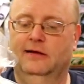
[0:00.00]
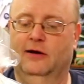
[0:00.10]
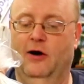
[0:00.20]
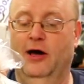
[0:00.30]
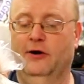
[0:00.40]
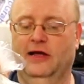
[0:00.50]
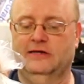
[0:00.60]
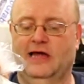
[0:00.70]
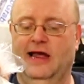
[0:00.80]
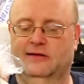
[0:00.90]
you know, a hundred
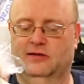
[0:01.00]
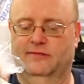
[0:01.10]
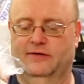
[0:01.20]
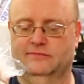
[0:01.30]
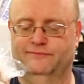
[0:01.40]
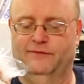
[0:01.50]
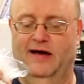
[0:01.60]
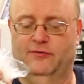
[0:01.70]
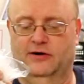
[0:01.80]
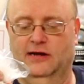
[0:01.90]
gallon tank instead of a
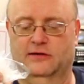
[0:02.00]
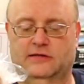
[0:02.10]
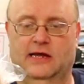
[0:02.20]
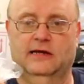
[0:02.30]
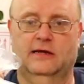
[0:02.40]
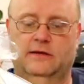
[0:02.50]
five hundred gallon tank.